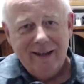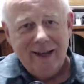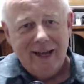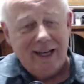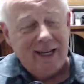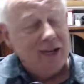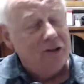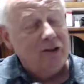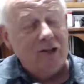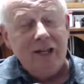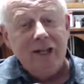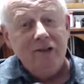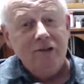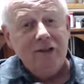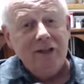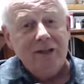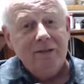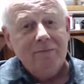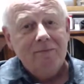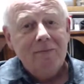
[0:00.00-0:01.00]
It isn't
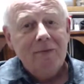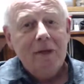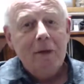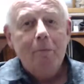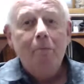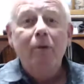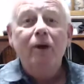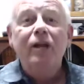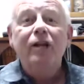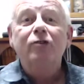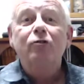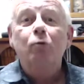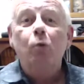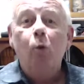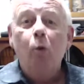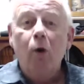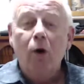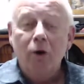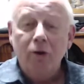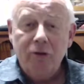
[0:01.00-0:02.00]
easy, but it's
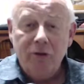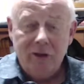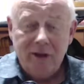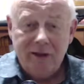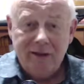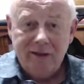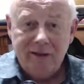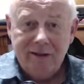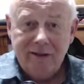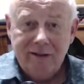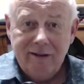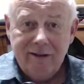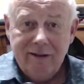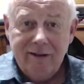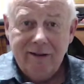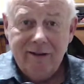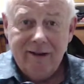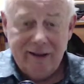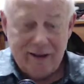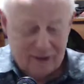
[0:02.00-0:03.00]
worth it.
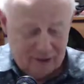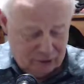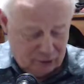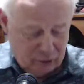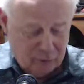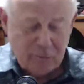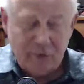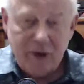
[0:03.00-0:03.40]
You've